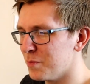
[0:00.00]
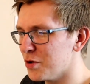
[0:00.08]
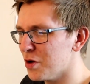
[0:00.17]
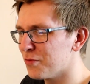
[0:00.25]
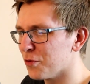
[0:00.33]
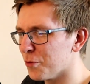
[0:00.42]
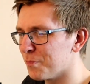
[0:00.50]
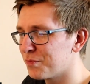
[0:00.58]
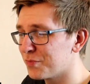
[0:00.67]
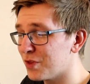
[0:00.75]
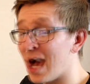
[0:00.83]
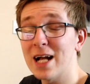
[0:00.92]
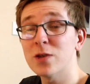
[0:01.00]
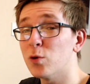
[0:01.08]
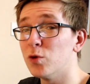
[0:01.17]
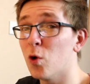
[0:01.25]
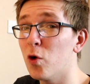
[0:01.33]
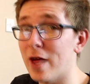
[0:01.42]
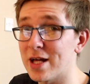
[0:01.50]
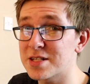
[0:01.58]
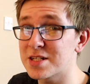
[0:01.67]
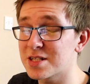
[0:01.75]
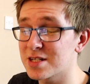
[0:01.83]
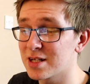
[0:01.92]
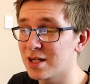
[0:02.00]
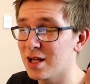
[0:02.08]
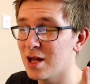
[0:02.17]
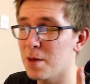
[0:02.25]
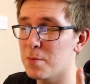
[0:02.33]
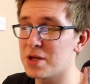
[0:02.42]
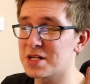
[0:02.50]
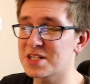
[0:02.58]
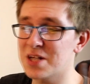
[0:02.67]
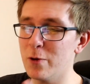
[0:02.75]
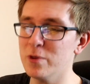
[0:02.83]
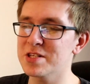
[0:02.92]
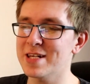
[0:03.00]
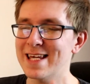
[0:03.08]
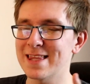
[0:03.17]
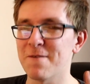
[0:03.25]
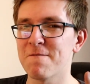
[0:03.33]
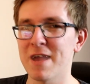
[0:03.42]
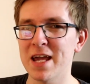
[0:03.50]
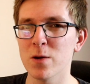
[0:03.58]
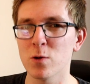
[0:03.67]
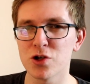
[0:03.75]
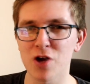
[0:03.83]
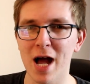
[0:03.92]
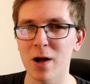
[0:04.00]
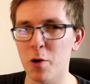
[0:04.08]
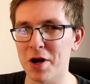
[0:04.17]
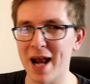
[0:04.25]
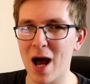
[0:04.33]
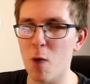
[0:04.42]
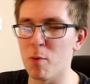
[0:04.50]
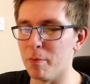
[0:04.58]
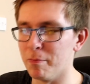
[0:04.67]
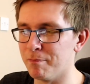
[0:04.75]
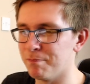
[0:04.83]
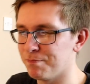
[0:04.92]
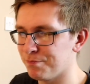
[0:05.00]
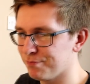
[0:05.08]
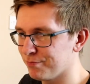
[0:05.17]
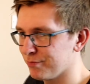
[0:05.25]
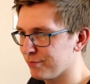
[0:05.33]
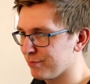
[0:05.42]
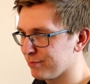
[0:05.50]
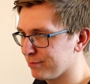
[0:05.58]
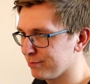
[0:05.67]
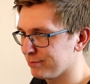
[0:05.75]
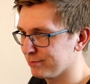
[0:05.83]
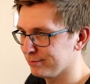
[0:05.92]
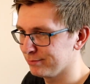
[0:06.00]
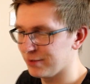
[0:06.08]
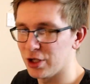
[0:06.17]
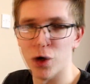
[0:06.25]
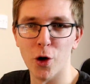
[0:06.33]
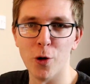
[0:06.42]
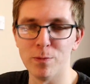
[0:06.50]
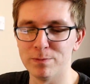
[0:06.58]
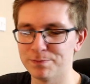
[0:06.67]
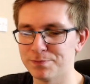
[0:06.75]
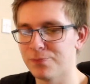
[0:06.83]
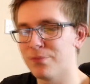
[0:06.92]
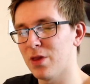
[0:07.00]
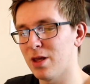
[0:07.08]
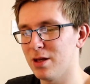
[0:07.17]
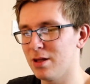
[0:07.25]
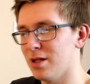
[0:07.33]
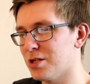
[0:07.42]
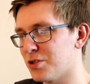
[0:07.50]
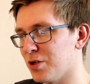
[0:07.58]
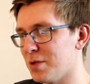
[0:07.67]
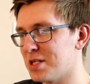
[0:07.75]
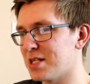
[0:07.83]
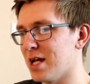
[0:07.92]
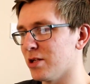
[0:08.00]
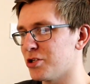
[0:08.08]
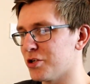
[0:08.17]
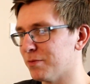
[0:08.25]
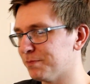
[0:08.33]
Beautiful. Now, I don't know this, but it sounds like the final track on an album. You know? Let's do a wee search.